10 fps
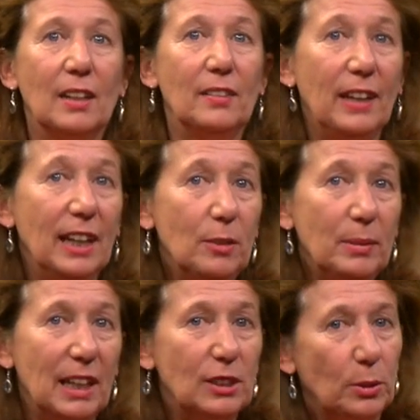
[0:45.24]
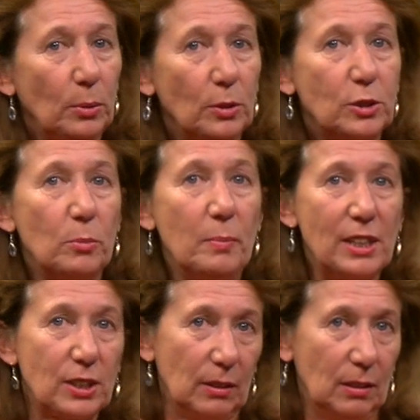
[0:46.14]
Then we had tools to
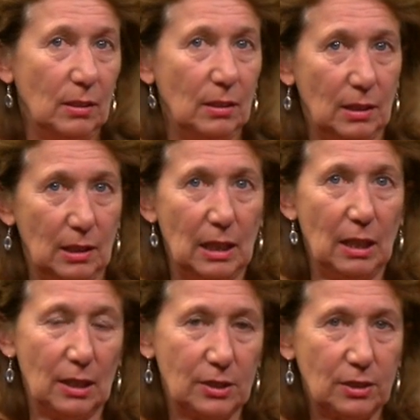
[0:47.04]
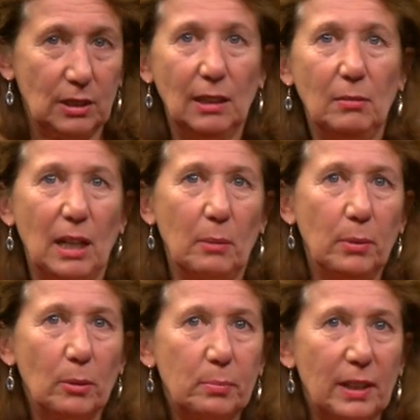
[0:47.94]
measure us, like
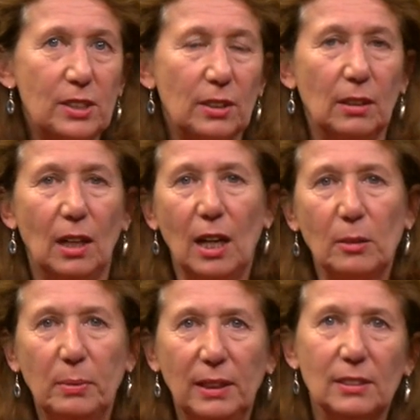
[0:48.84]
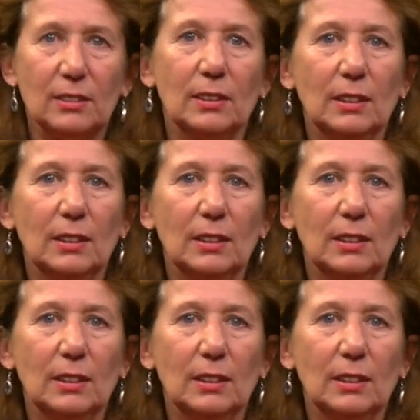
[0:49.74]
blood pressure, heartbeat.